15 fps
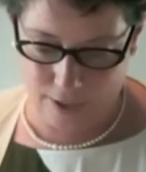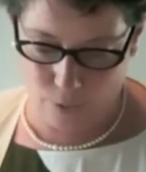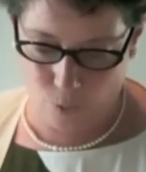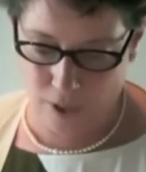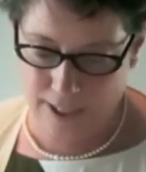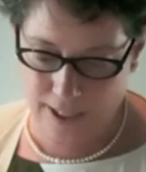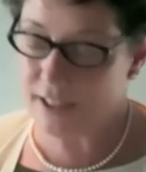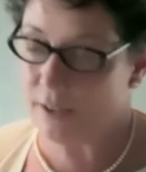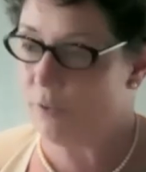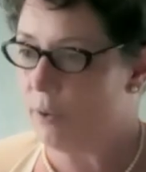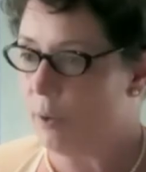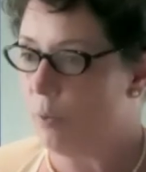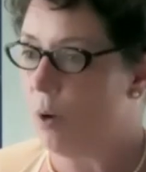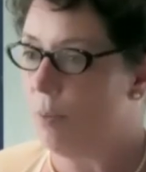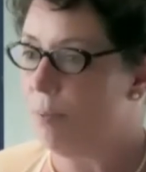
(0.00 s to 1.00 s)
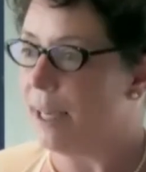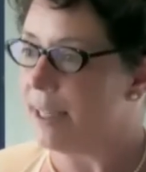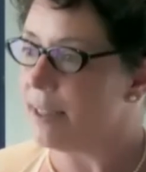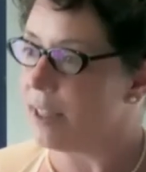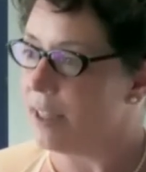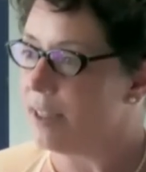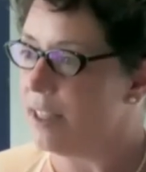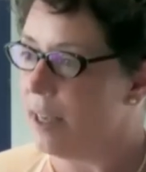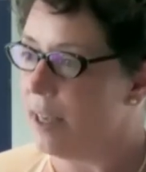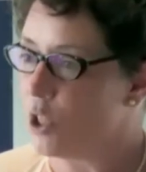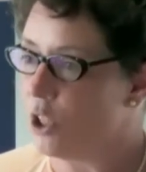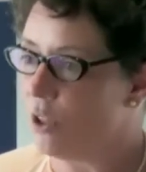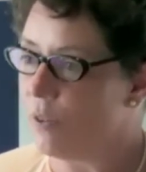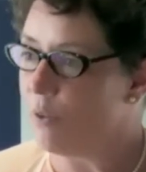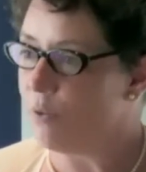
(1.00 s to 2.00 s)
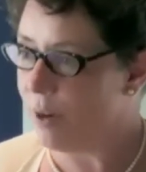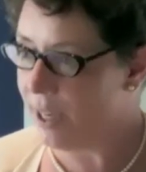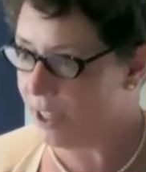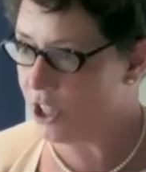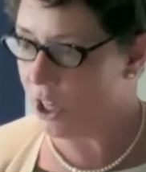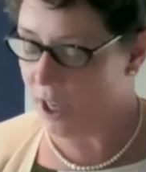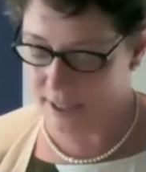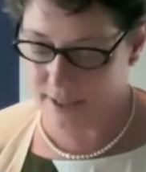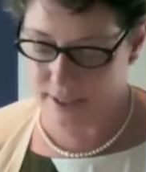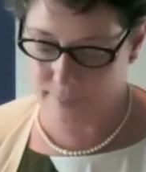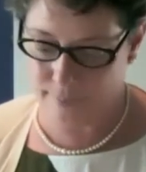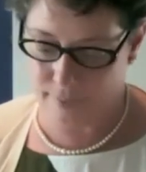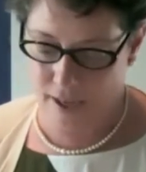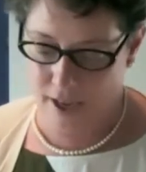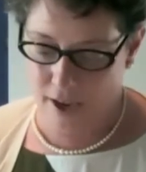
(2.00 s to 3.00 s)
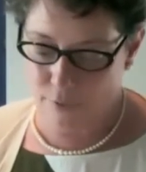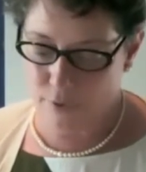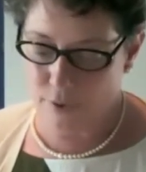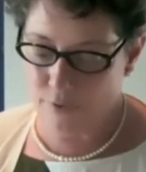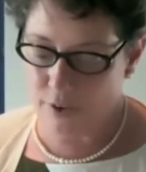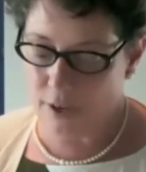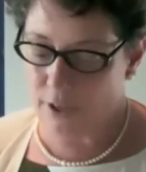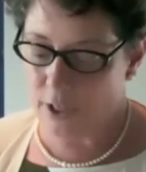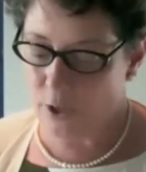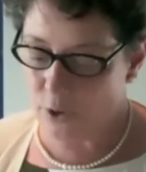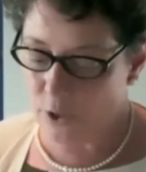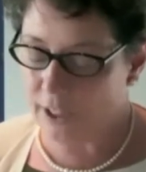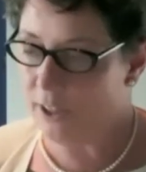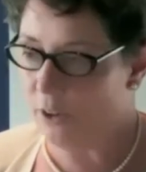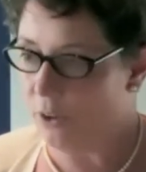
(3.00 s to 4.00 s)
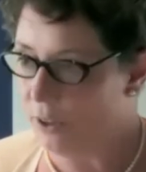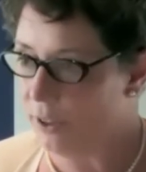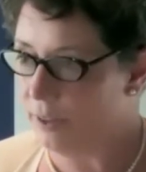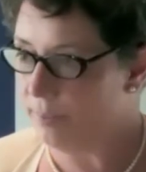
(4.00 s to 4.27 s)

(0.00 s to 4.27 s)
One is a very robust conception of the franchise. From very early on,